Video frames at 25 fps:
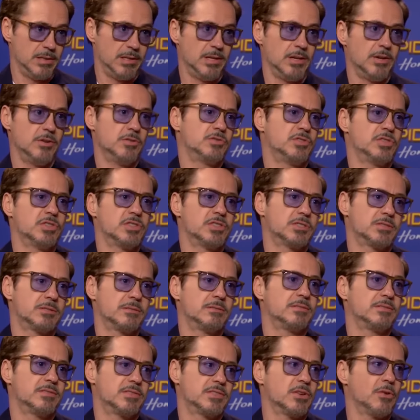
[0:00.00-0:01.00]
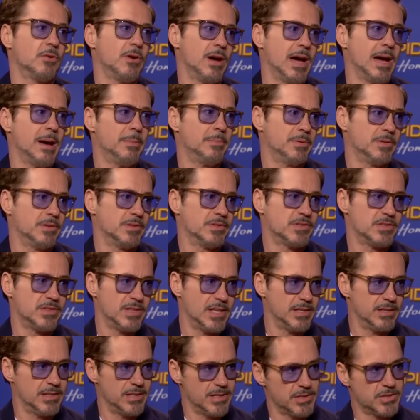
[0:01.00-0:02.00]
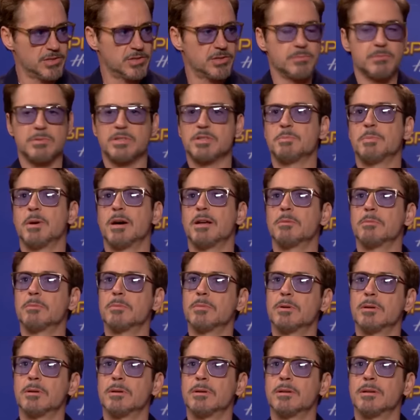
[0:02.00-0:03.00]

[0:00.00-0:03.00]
You know, it just so happens that this oh, Spider.